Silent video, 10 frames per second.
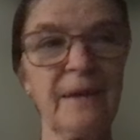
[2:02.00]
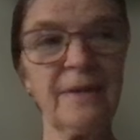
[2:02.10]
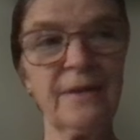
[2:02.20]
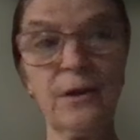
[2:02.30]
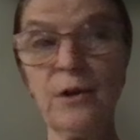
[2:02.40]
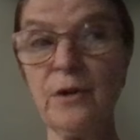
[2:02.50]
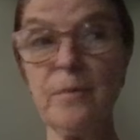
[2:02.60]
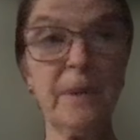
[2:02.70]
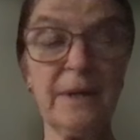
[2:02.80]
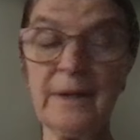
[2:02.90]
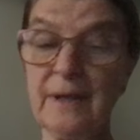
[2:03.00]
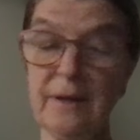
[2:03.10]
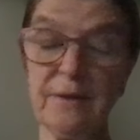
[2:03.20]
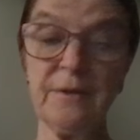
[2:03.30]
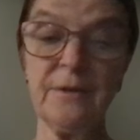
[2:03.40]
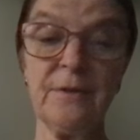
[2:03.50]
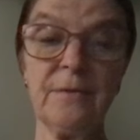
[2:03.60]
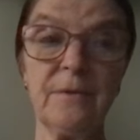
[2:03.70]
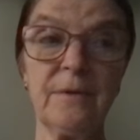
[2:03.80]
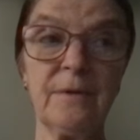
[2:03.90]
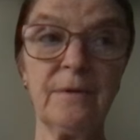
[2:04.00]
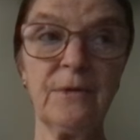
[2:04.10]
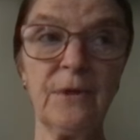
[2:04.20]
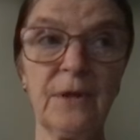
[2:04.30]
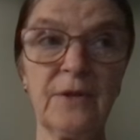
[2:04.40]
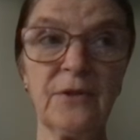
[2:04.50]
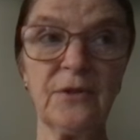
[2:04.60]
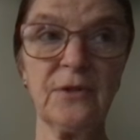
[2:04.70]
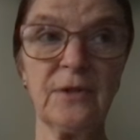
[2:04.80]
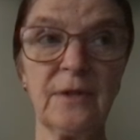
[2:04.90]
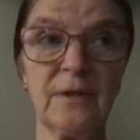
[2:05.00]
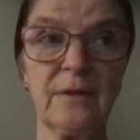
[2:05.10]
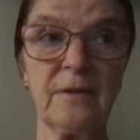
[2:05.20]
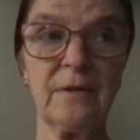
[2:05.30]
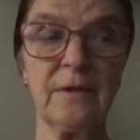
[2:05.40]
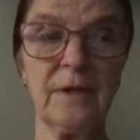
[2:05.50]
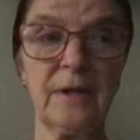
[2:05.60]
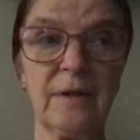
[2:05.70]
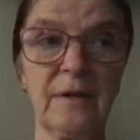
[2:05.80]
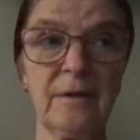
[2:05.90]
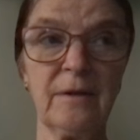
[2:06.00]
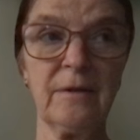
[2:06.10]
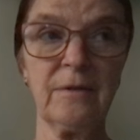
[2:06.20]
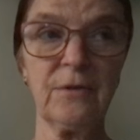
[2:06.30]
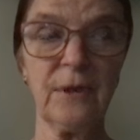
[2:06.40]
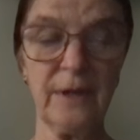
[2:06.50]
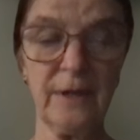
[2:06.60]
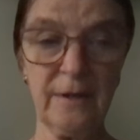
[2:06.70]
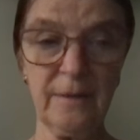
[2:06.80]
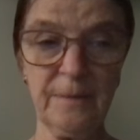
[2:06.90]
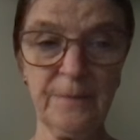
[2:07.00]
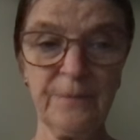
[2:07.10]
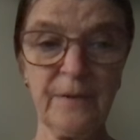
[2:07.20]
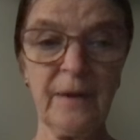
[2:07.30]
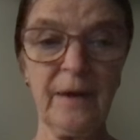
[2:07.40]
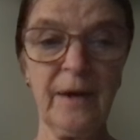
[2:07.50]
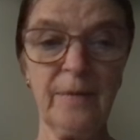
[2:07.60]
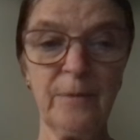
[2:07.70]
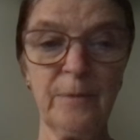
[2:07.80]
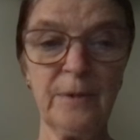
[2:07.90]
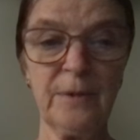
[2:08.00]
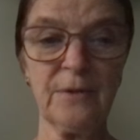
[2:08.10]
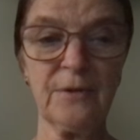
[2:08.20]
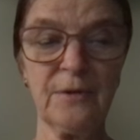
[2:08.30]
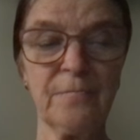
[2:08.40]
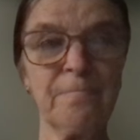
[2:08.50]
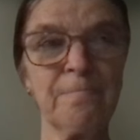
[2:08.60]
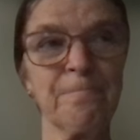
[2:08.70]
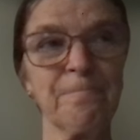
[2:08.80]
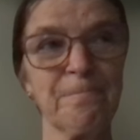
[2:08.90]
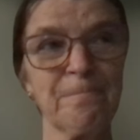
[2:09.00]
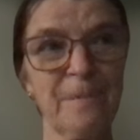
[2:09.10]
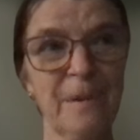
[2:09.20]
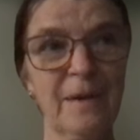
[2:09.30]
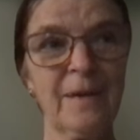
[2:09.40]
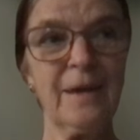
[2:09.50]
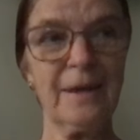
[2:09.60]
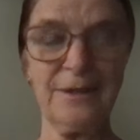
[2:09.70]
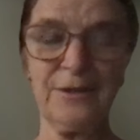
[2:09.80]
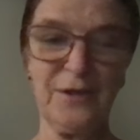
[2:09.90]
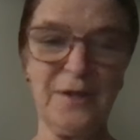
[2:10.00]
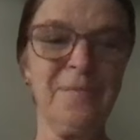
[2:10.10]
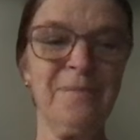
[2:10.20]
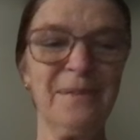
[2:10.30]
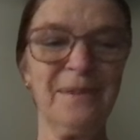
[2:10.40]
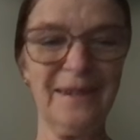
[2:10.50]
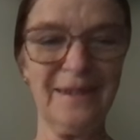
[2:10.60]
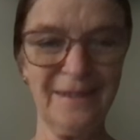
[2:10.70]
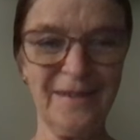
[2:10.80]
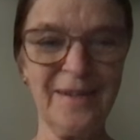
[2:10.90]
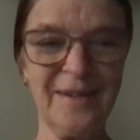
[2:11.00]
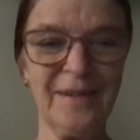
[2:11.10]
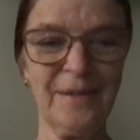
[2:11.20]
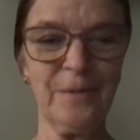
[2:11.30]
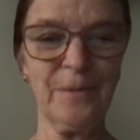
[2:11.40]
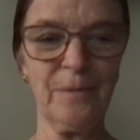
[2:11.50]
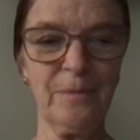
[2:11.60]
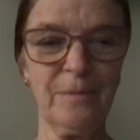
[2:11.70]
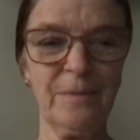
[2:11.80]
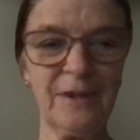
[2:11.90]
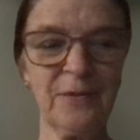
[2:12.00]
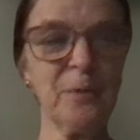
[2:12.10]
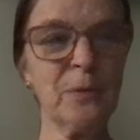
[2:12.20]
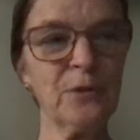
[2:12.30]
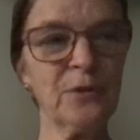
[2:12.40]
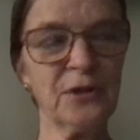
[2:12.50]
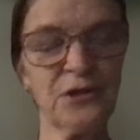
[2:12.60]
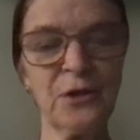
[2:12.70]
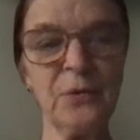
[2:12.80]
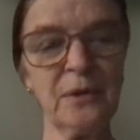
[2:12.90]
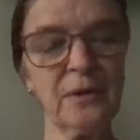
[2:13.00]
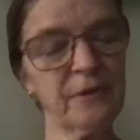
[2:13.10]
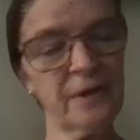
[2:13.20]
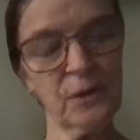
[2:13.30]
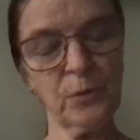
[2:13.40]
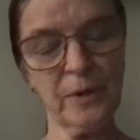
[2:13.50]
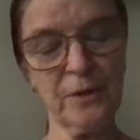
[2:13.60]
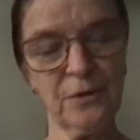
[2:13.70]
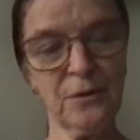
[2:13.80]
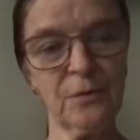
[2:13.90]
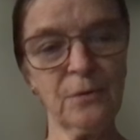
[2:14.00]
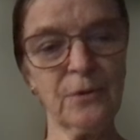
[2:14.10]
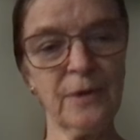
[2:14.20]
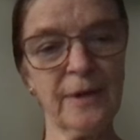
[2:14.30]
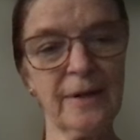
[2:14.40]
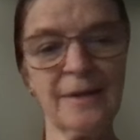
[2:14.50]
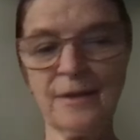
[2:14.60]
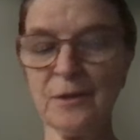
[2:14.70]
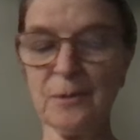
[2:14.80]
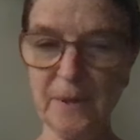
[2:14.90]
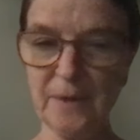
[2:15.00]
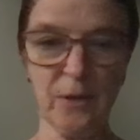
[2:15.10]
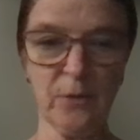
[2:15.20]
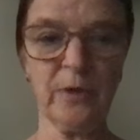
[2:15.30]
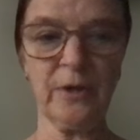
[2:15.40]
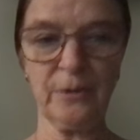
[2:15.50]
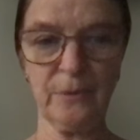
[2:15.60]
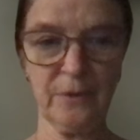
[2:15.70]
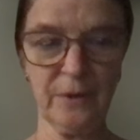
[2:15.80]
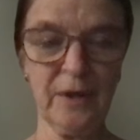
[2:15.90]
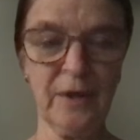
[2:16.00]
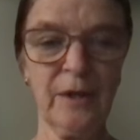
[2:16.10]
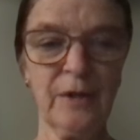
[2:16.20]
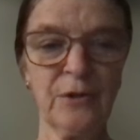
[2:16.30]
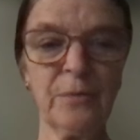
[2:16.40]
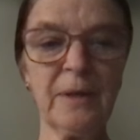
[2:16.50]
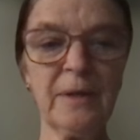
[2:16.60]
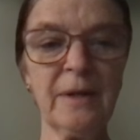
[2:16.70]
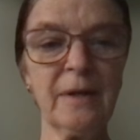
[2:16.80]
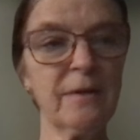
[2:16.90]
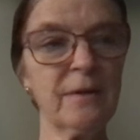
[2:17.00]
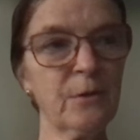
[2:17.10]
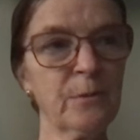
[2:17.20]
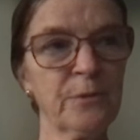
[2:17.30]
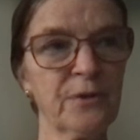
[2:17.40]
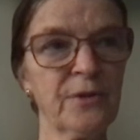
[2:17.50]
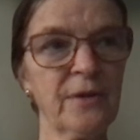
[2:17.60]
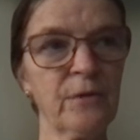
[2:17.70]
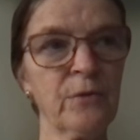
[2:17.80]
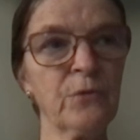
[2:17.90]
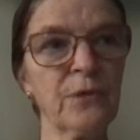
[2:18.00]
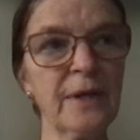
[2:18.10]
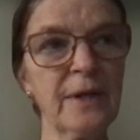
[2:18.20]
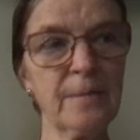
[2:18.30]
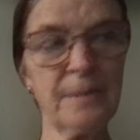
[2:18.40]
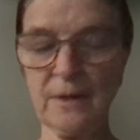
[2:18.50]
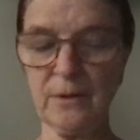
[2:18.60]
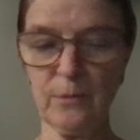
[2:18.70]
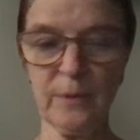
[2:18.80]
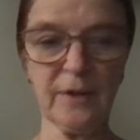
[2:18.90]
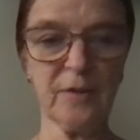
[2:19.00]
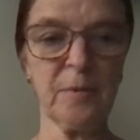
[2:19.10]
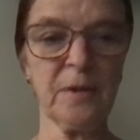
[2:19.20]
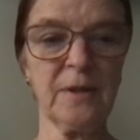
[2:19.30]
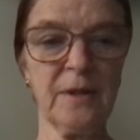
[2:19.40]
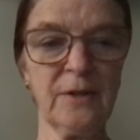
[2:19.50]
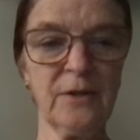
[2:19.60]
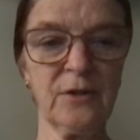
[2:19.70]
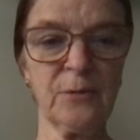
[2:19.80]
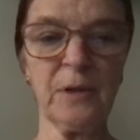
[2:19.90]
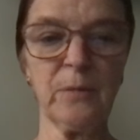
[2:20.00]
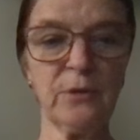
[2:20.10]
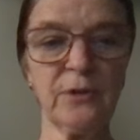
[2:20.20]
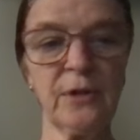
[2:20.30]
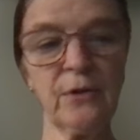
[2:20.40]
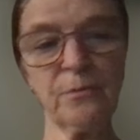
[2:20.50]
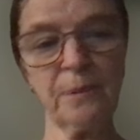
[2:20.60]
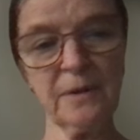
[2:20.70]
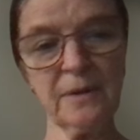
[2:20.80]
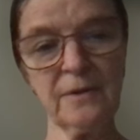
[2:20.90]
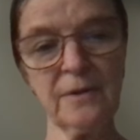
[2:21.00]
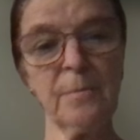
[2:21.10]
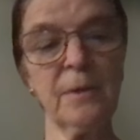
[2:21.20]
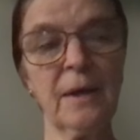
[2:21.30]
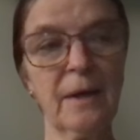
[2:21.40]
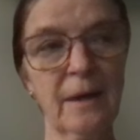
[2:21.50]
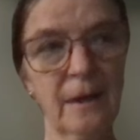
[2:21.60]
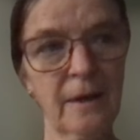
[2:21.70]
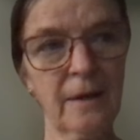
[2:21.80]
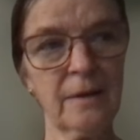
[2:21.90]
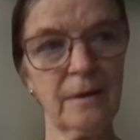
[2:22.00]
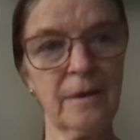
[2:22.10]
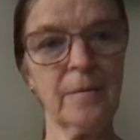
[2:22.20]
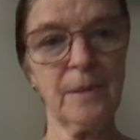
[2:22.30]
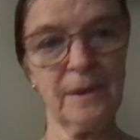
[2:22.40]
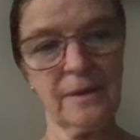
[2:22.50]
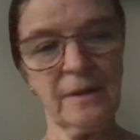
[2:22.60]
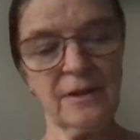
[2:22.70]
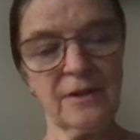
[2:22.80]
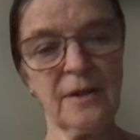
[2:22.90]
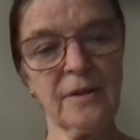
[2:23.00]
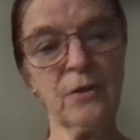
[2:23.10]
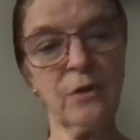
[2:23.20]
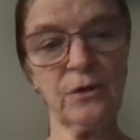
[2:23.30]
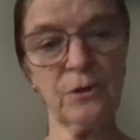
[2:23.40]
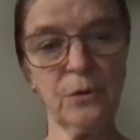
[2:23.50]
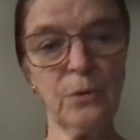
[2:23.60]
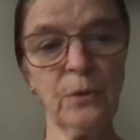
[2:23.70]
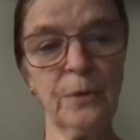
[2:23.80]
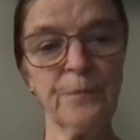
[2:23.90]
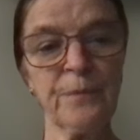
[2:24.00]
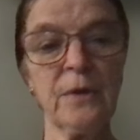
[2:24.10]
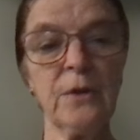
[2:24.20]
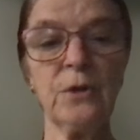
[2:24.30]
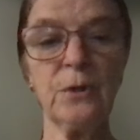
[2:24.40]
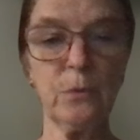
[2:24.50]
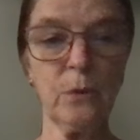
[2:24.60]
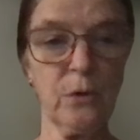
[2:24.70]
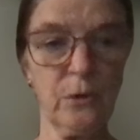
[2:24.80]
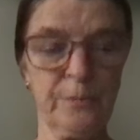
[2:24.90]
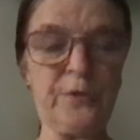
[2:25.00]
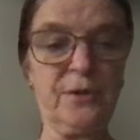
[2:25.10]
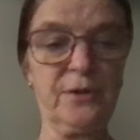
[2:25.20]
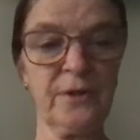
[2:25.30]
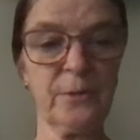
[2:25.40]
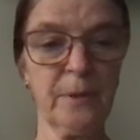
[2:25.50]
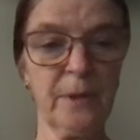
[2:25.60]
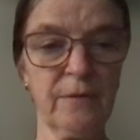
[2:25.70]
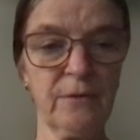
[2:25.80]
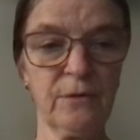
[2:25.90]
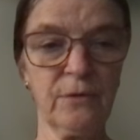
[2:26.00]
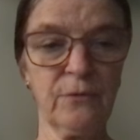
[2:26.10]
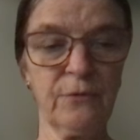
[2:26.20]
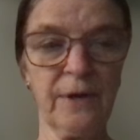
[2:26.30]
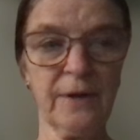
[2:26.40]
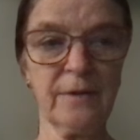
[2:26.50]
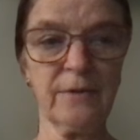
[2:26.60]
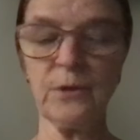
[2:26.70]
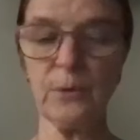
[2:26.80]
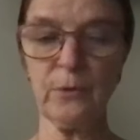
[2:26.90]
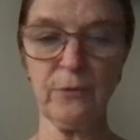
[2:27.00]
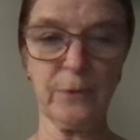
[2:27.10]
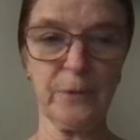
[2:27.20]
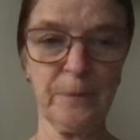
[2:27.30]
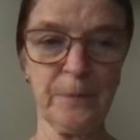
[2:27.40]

There are many other uh, drugs in in trial. I'm a bit, um, yeah. Let's see, let's see. Uh, just because it's shown in a phase one to two trial, it doesn't mean it will hold. So many other options have not really met with expectations. But I would say luspatercept and imetelstat are two new options that we have to find the role for.